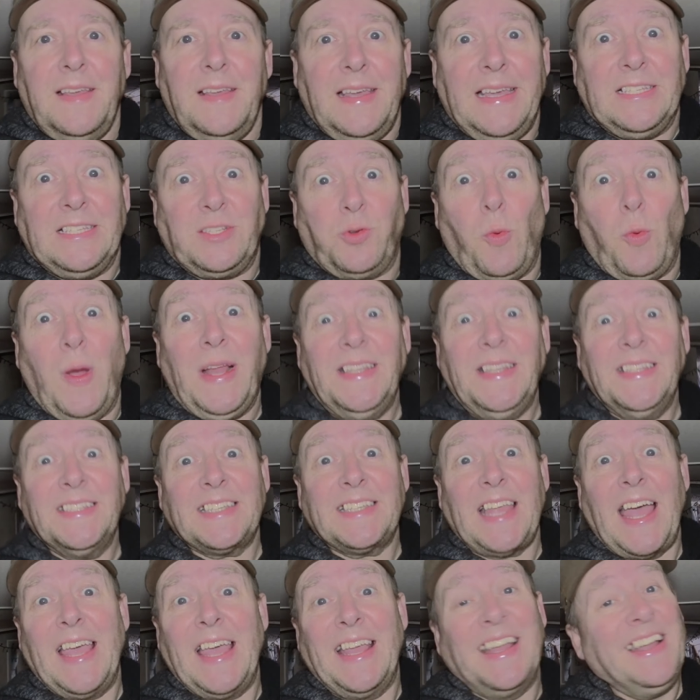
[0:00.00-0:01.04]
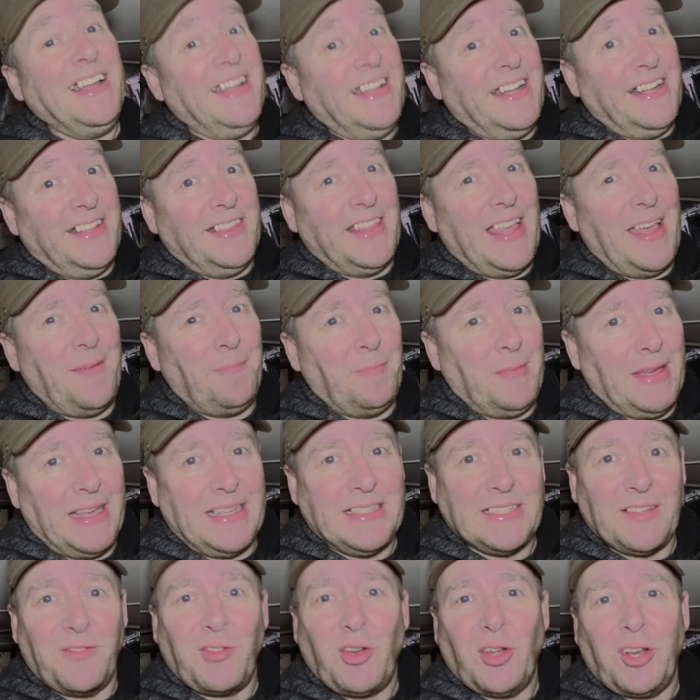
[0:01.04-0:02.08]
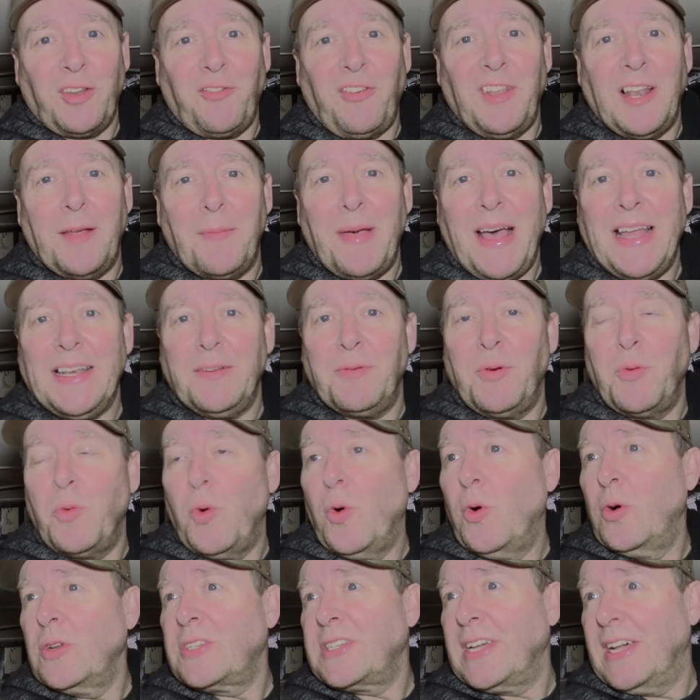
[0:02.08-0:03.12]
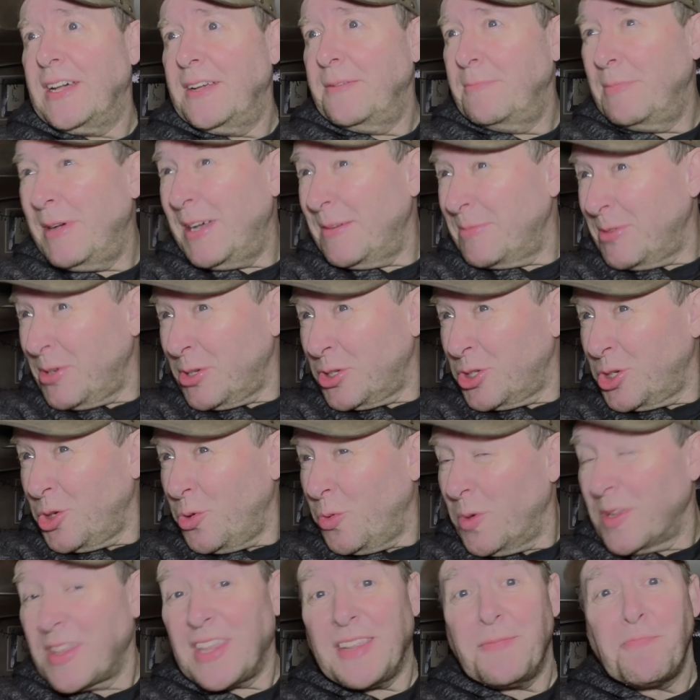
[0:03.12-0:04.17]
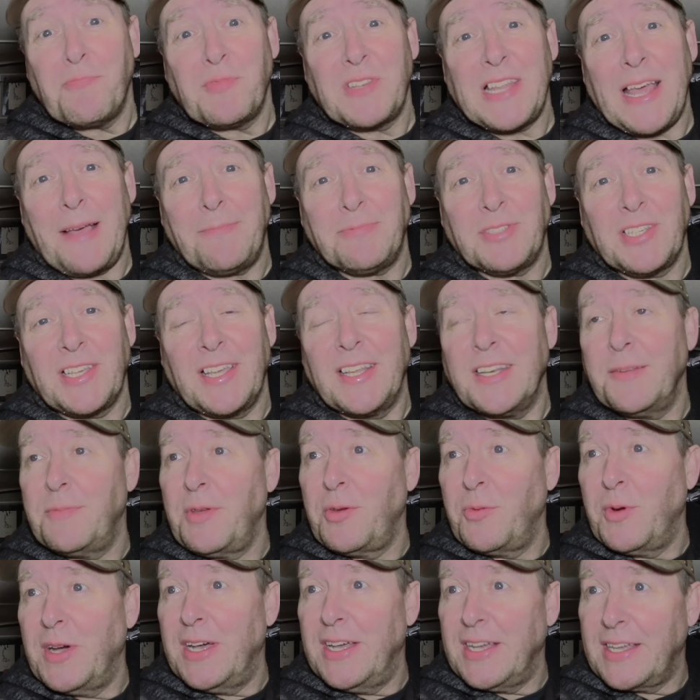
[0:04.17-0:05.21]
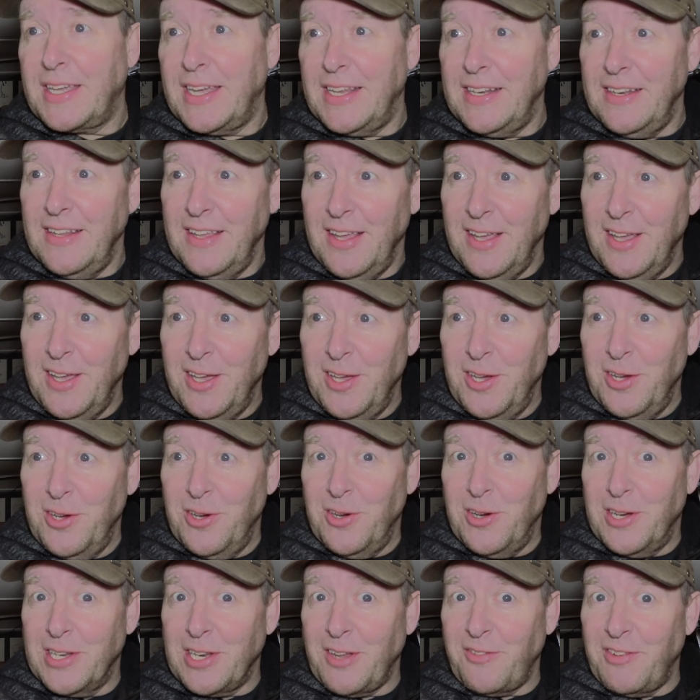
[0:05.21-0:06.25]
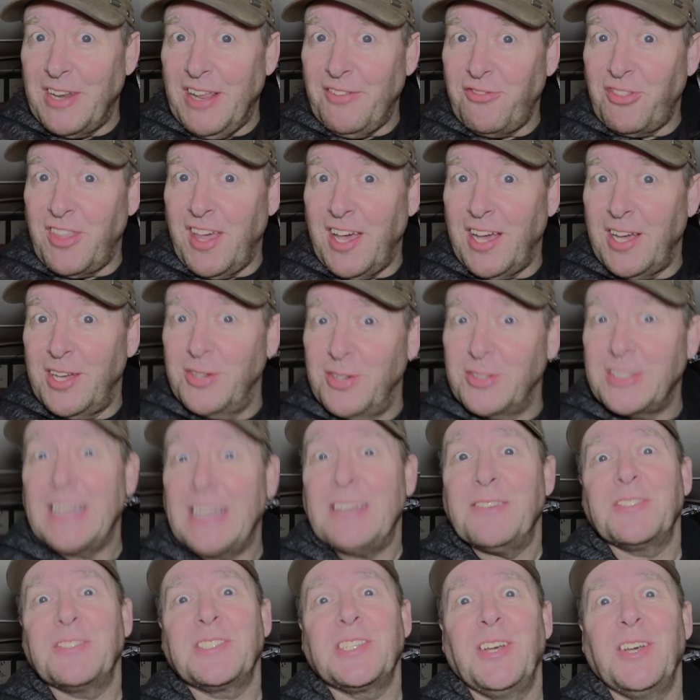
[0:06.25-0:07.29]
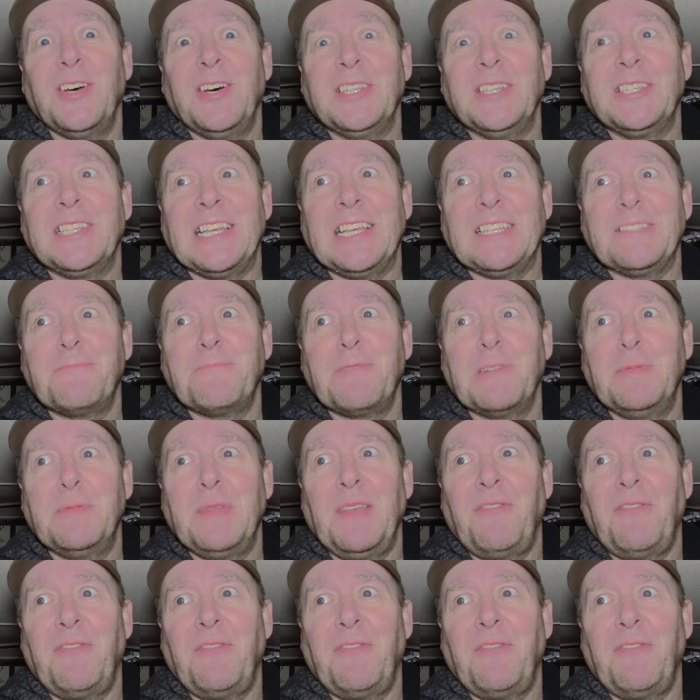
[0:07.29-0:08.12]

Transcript: It's Wednesday, and that means I've got to fill up Hannah with water. I'm not sure whether the taps are going to be working, and I've left the hose outside, so that's probably